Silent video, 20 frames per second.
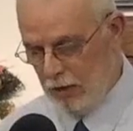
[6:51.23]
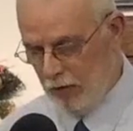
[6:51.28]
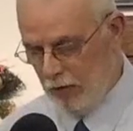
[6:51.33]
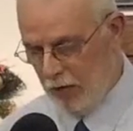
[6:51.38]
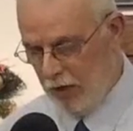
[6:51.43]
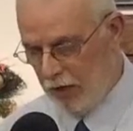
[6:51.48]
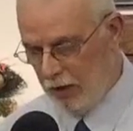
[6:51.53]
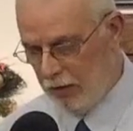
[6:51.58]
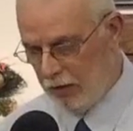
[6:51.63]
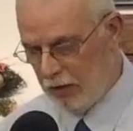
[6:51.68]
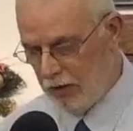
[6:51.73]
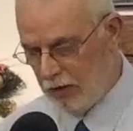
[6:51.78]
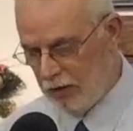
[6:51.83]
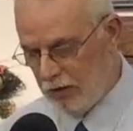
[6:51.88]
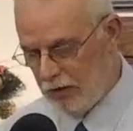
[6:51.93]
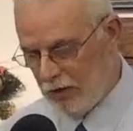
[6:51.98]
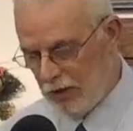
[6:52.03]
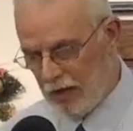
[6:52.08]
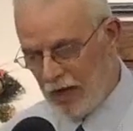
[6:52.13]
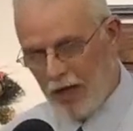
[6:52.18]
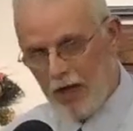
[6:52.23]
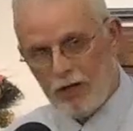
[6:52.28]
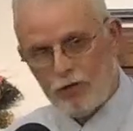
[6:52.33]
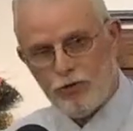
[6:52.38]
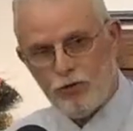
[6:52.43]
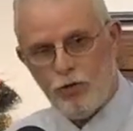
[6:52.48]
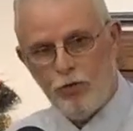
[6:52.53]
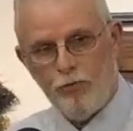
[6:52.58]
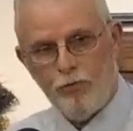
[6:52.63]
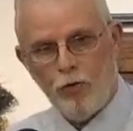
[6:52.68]
Then the
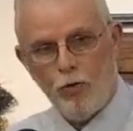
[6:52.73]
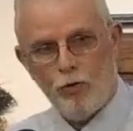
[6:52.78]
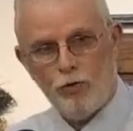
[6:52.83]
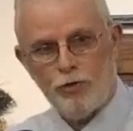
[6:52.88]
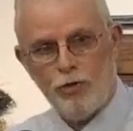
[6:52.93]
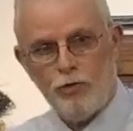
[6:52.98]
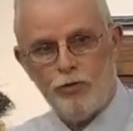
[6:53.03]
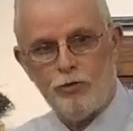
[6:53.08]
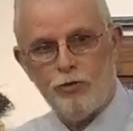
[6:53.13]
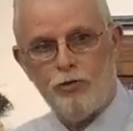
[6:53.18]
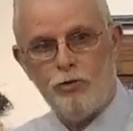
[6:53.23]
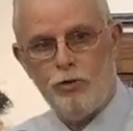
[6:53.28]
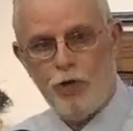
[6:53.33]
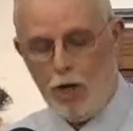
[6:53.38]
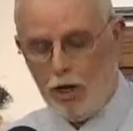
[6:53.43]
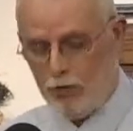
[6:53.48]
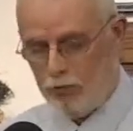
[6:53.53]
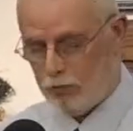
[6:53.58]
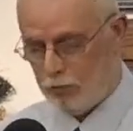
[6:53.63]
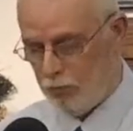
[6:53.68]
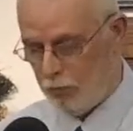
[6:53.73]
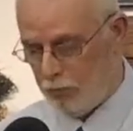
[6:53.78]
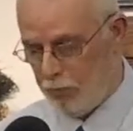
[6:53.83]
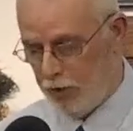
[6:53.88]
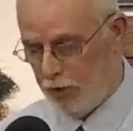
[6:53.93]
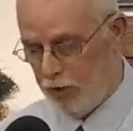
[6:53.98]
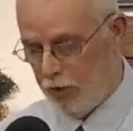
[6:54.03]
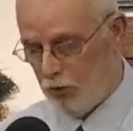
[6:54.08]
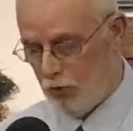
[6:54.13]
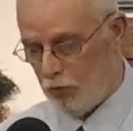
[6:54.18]
last two verses, James will
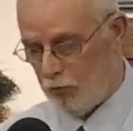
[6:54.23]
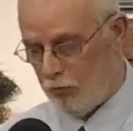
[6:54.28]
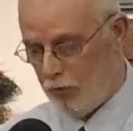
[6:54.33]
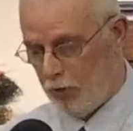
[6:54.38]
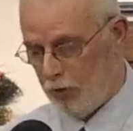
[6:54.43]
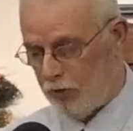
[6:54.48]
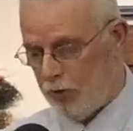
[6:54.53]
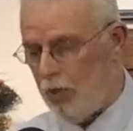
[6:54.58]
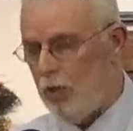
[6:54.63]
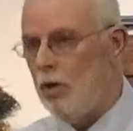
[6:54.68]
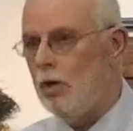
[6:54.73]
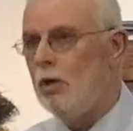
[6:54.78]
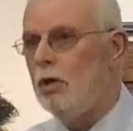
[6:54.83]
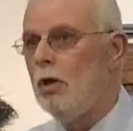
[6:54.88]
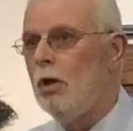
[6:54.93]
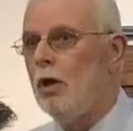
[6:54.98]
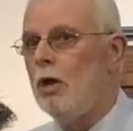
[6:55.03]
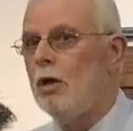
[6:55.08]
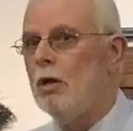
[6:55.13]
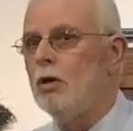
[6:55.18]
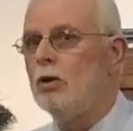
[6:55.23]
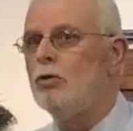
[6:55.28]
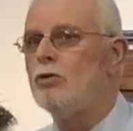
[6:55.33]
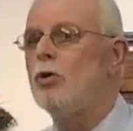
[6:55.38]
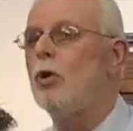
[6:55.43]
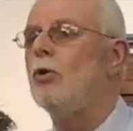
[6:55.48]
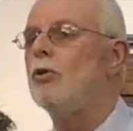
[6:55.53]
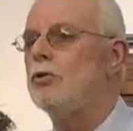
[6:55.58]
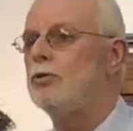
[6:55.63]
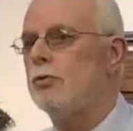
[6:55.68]
be dealing with
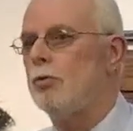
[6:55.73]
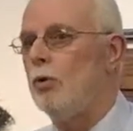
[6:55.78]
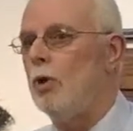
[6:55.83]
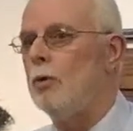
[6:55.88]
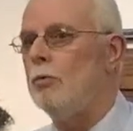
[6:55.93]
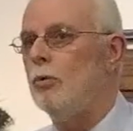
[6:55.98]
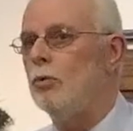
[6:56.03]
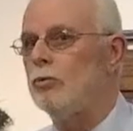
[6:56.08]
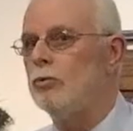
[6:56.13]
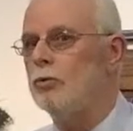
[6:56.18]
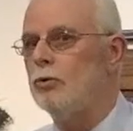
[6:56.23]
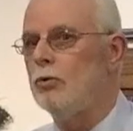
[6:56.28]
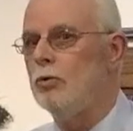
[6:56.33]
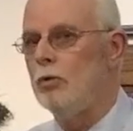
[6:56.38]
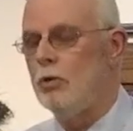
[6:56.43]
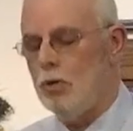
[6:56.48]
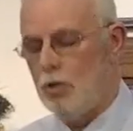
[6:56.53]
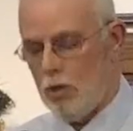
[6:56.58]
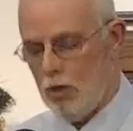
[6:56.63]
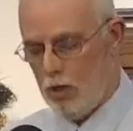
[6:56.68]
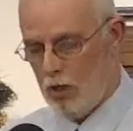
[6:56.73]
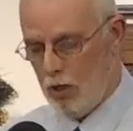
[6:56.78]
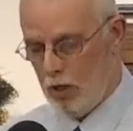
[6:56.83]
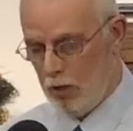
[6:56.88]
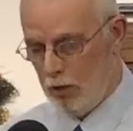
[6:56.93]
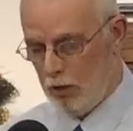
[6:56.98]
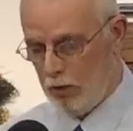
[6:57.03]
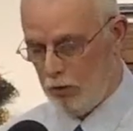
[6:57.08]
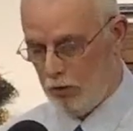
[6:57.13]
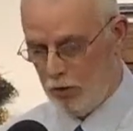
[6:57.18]
church troubles.
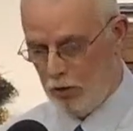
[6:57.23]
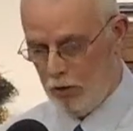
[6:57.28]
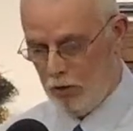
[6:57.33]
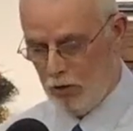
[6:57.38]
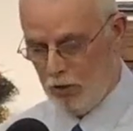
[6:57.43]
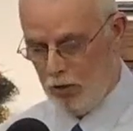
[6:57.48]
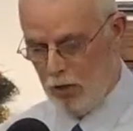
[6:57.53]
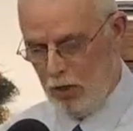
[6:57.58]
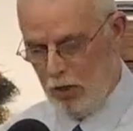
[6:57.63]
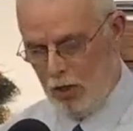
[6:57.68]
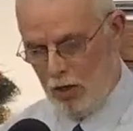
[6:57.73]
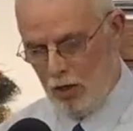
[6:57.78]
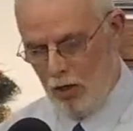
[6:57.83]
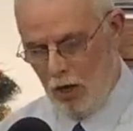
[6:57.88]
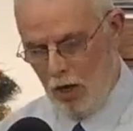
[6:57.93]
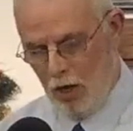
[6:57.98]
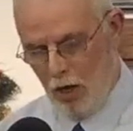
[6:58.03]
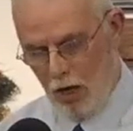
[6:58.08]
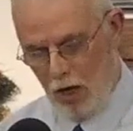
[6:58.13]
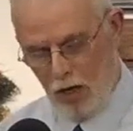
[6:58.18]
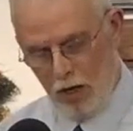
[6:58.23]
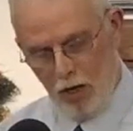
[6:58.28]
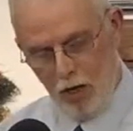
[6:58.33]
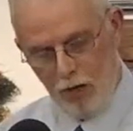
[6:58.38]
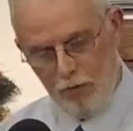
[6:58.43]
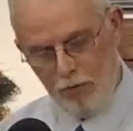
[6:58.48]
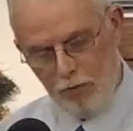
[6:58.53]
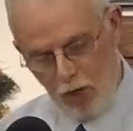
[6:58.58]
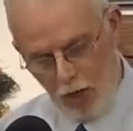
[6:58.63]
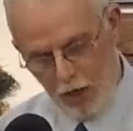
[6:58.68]
And uh, I,
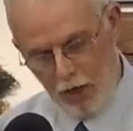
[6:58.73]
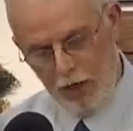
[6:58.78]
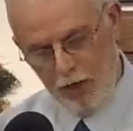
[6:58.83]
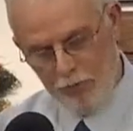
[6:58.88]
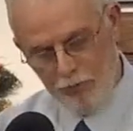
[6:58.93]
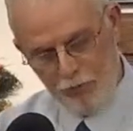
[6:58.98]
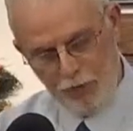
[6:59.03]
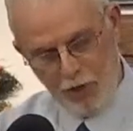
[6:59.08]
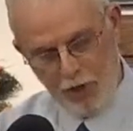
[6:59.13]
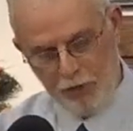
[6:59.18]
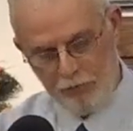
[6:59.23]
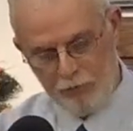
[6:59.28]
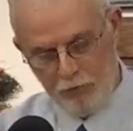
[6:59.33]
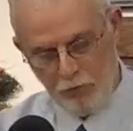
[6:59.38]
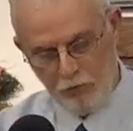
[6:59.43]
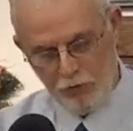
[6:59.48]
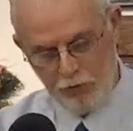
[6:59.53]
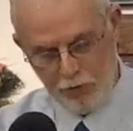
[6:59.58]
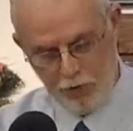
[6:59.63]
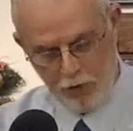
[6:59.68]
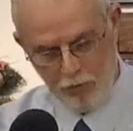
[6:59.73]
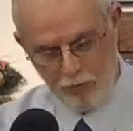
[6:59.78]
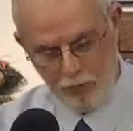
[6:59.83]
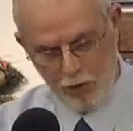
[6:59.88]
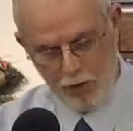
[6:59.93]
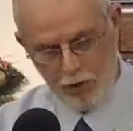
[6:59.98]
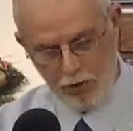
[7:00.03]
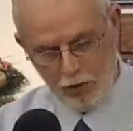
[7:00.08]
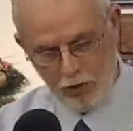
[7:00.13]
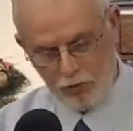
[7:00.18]
I, I am thankful that
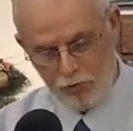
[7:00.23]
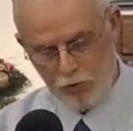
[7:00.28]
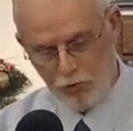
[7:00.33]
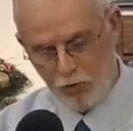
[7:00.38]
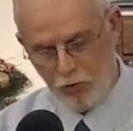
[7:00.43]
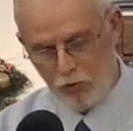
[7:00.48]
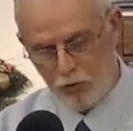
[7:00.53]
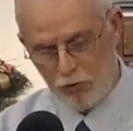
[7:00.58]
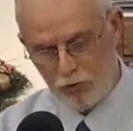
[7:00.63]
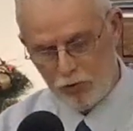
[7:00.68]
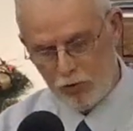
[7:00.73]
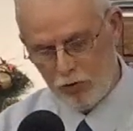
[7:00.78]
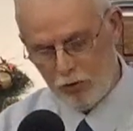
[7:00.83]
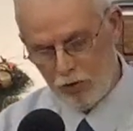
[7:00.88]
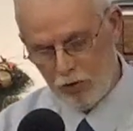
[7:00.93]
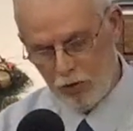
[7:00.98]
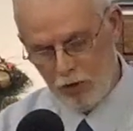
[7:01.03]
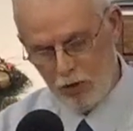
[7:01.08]
we in a church,